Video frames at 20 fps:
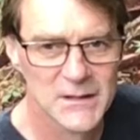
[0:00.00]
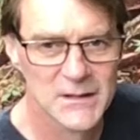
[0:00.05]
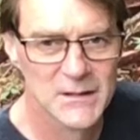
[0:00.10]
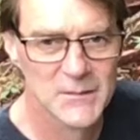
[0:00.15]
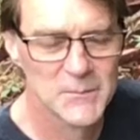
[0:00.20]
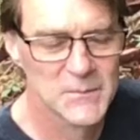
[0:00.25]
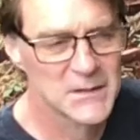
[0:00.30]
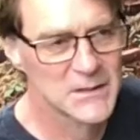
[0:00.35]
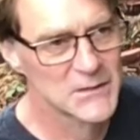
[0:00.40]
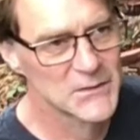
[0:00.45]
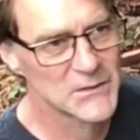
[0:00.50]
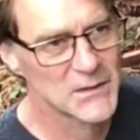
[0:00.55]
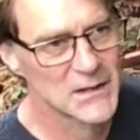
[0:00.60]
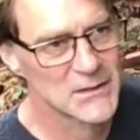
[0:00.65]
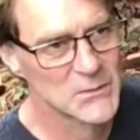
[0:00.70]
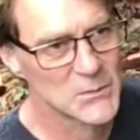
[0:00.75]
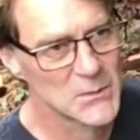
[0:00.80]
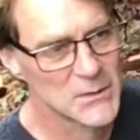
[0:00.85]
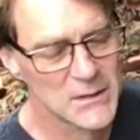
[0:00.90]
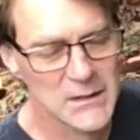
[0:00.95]
because
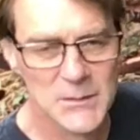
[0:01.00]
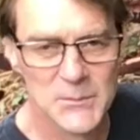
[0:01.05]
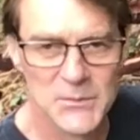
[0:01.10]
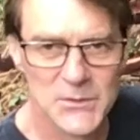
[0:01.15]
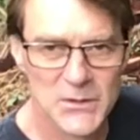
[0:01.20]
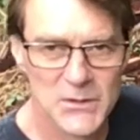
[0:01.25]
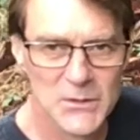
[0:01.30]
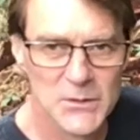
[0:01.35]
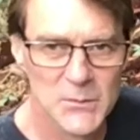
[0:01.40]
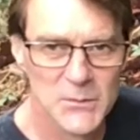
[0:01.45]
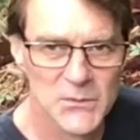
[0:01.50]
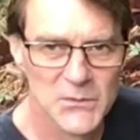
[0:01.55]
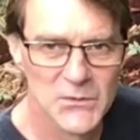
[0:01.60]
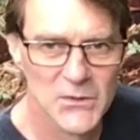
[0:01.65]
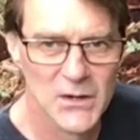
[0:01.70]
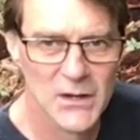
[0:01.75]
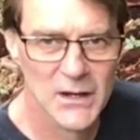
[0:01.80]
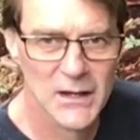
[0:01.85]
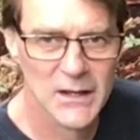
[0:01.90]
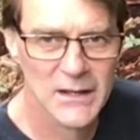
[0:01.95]
that's what keeps our homes
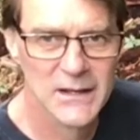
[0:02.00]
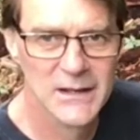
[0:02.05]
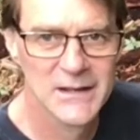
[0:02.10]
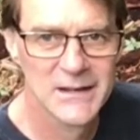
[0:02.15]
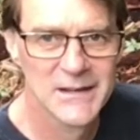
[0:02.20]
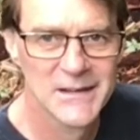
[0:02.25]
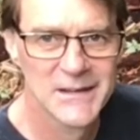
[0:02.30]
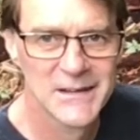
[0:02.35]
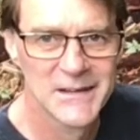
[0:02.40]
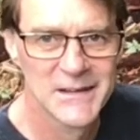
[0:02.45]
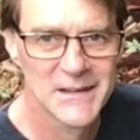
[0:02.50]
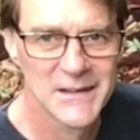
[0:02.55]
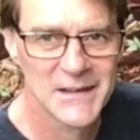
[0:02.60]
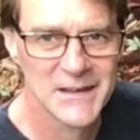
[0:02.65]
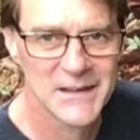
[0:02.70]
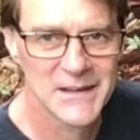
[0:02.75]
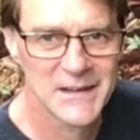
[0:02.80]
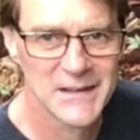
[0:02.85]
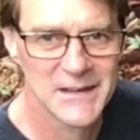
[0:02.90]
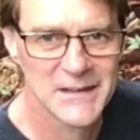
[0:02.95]
dry.
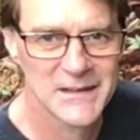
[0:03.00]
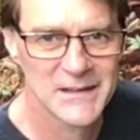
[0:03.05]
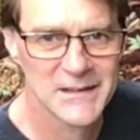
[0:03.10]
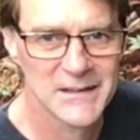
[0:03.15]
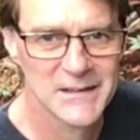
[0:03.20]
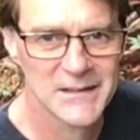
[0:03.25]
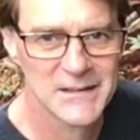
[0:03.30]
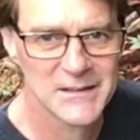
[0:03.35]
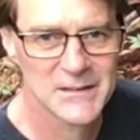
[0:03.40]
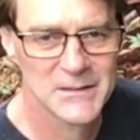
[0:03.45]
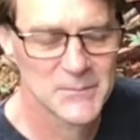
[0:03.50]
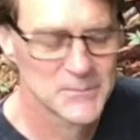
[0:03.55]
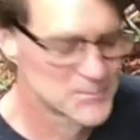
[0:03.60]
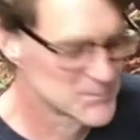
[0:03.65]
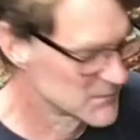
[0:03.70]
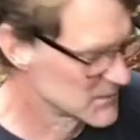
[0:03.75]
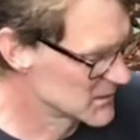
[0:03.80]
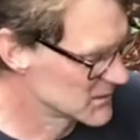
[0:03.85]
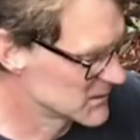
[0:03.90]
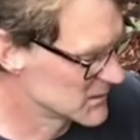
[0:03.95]
And
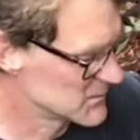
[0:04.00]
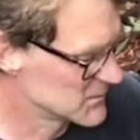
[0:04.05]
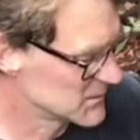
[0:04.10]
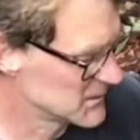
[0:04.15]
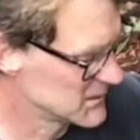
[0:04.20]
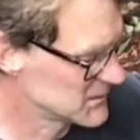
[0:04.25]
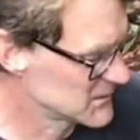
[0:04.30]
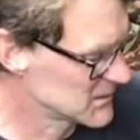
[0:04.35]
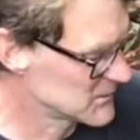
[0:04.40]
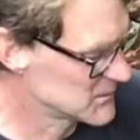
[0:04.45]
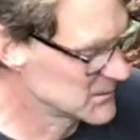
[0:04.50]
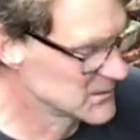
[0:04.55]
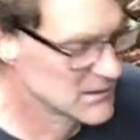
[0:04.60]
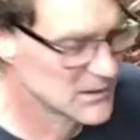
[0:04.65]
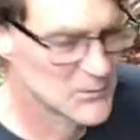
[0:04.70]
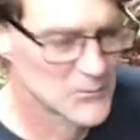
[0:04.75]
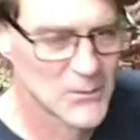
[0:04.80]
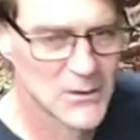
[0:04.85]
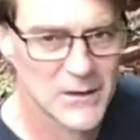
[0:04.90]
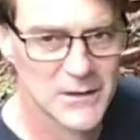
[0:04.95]
anytime you
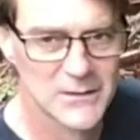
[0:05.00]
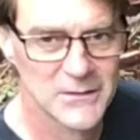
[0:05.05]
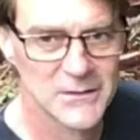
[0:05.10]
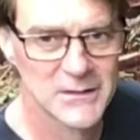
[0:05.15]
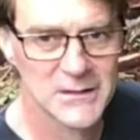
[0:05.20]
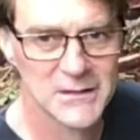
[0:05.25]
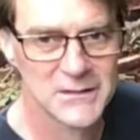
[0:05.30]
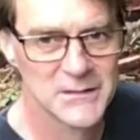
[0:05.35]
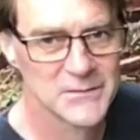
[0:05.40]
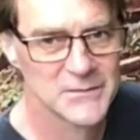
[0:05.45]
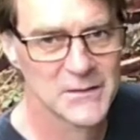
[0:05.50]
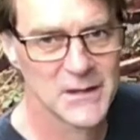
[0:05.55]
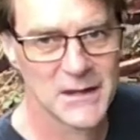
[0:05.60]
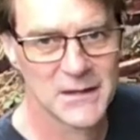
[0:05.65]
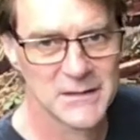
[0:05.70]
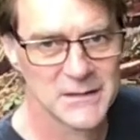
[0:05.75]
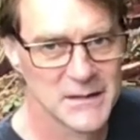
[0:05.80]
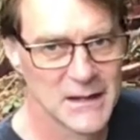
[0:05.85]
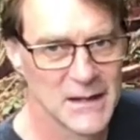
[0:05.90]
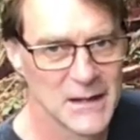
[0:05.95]
let water in, you've
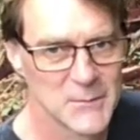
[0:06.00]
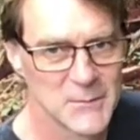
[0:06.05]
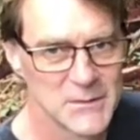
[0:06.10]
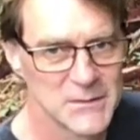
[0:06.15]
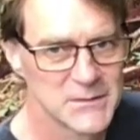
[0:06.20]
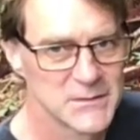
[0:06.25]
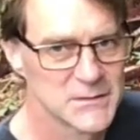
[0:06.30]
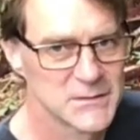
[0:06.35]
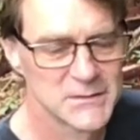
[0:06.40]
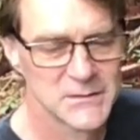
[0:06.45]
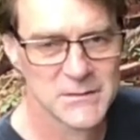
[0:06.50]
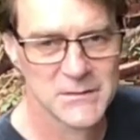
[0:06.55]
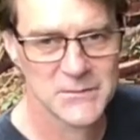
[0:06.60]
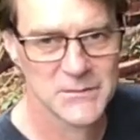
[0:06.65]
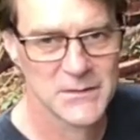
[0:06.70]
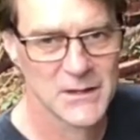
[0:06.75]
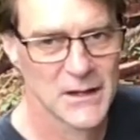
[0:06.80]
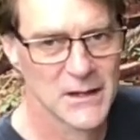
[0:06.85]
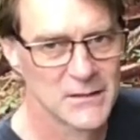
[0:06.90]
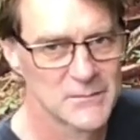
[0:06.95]
got damage, you've
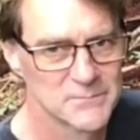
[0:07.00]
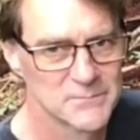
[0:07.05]
got